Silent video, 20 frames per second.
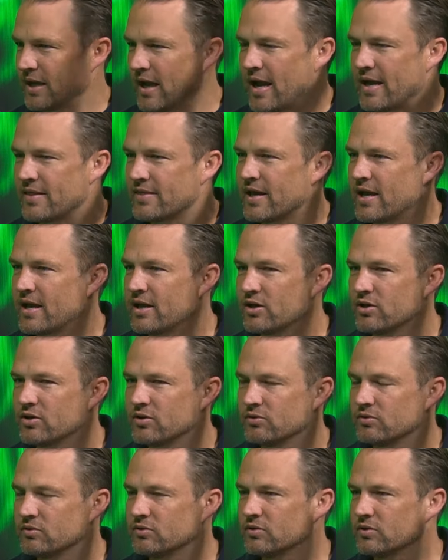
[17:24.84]
And
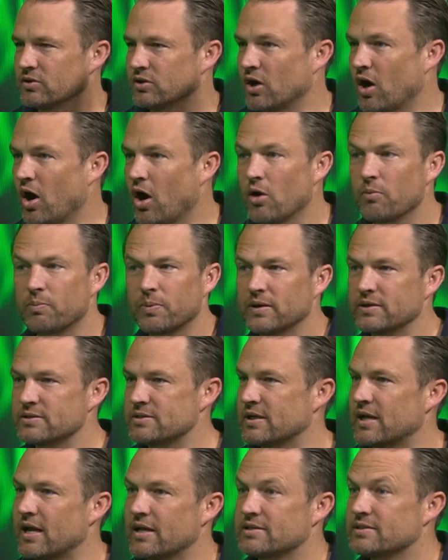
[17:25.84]
then you're hoping
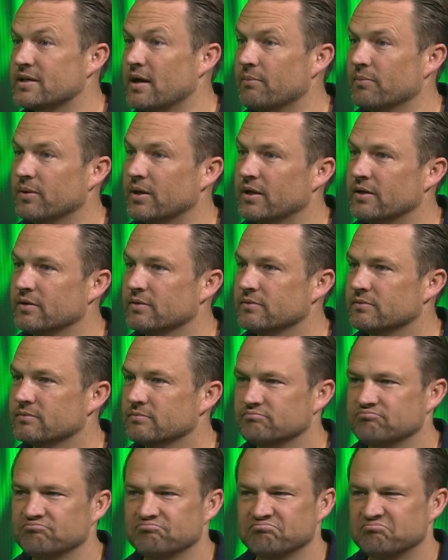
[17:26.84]
to get something
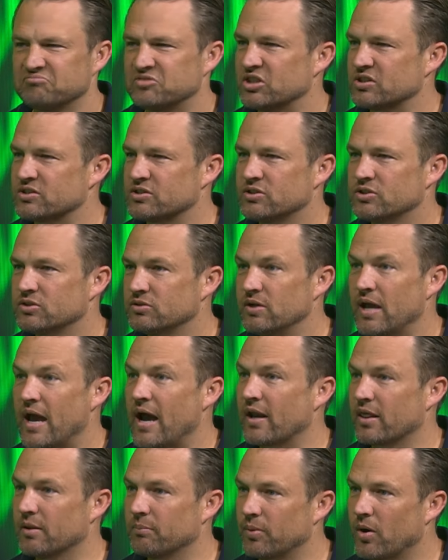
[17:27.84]
just
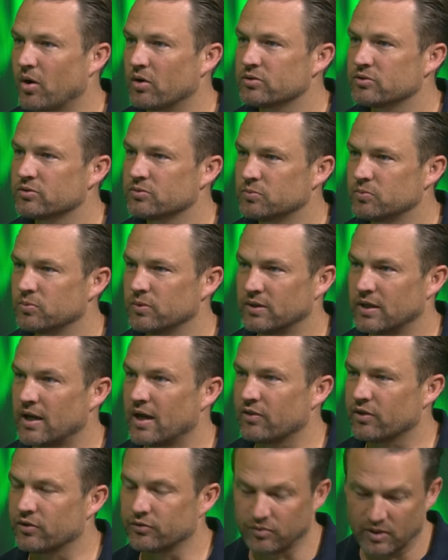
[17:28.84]
out of the box with the
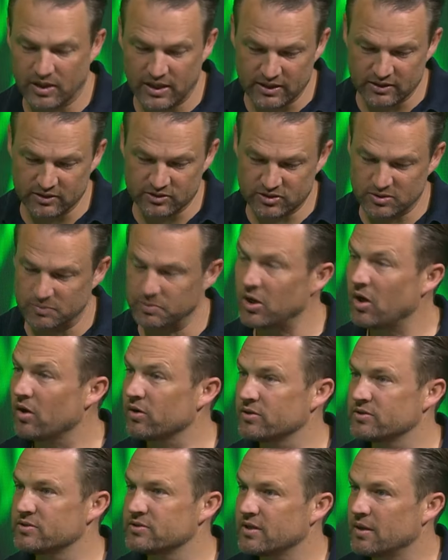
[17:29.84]
other 3. And to be
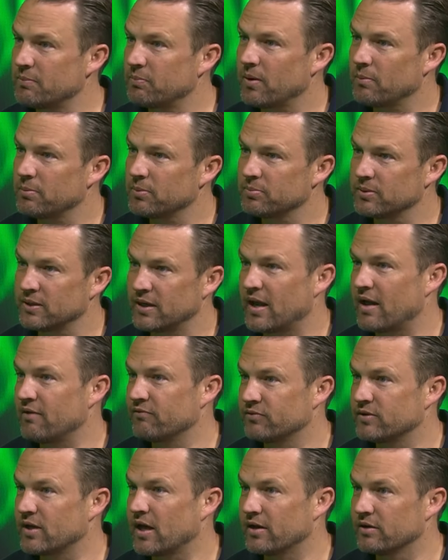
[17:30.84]
honest, they probably
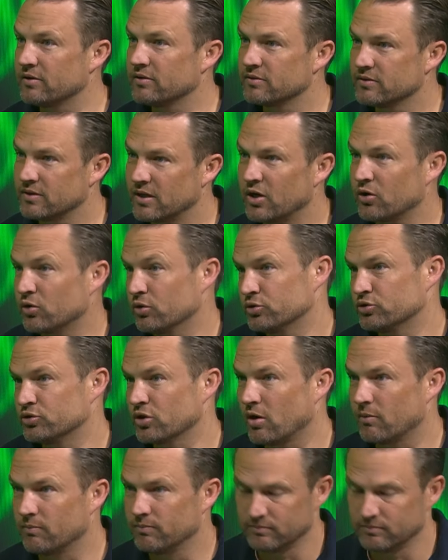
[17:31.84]
have done a good job.